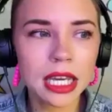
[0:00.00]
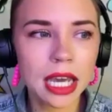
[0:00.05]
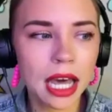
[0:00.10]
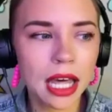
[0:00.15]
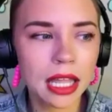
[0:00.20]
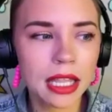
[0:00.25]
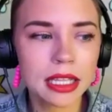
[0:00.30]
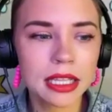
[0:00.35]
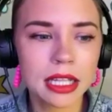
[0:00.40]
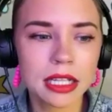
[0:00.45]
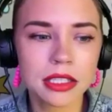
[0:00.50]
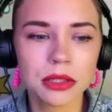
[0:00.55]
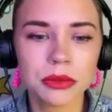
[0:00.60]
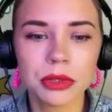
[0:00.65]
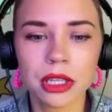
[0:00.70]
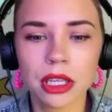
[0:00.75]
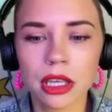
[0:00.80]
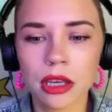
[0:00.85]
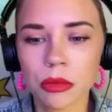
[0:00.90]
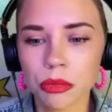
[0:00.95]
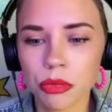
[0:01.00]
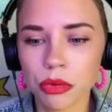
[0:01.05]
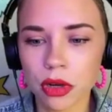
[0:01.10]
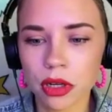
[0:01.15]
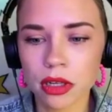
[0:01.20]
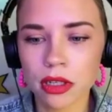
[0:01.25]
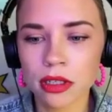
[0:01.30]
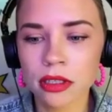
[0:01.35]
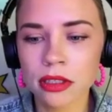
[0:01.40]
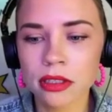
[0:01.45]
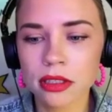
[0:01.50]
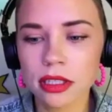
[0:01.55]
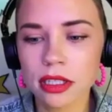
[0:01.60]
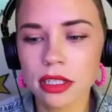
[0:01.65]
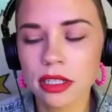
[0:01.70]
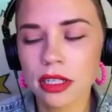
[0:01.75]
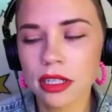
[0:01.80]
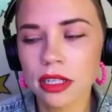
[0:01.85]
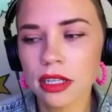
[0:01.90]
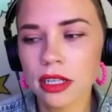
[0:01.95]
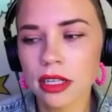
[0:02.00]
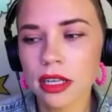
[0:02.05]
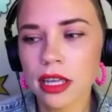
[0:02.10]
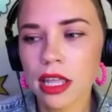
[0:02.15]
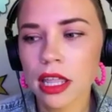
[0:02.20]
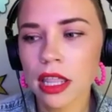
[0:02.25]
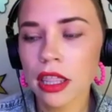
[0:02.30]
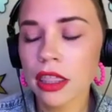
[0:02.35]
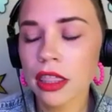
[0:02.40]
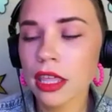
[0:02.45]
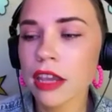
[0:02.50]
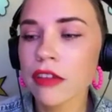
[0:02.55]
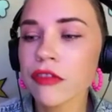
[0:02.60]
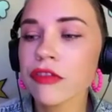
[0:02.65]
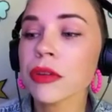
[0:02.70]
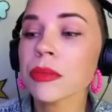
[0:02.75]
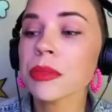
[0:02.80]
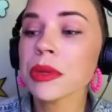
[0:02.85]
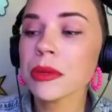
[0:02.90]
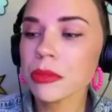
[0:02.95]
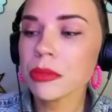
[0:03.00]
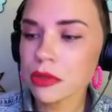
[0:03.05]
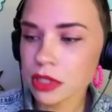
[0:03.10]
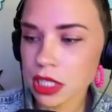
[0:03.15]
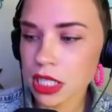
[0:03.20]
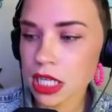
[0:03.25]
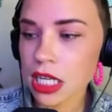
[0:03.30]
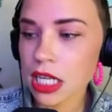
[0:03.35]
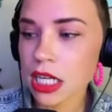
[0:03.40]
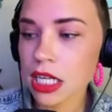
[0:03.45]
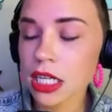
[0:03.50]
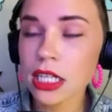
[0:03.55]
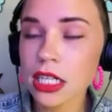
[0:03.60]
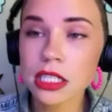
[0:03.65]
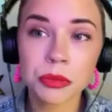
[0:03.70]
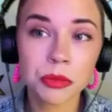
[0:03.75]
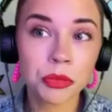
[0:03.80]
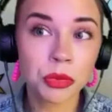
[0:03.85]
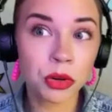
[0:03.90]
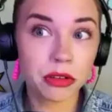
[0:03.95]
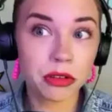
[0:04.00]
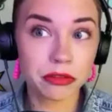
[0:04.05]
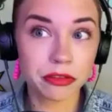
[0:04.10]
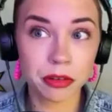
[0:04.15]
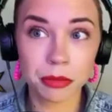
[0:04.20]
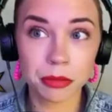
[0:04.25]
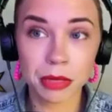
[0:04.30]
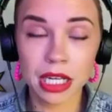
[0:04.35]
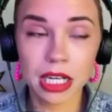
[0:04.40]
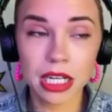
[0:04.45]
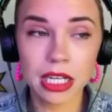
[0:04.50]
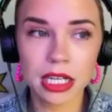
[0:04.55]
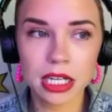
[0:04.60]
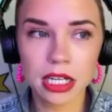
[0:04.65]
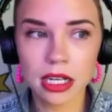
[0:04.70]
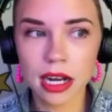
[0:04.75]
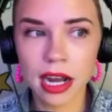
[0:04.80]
I think that's a really important thing for people to hear. It's important for me to hear.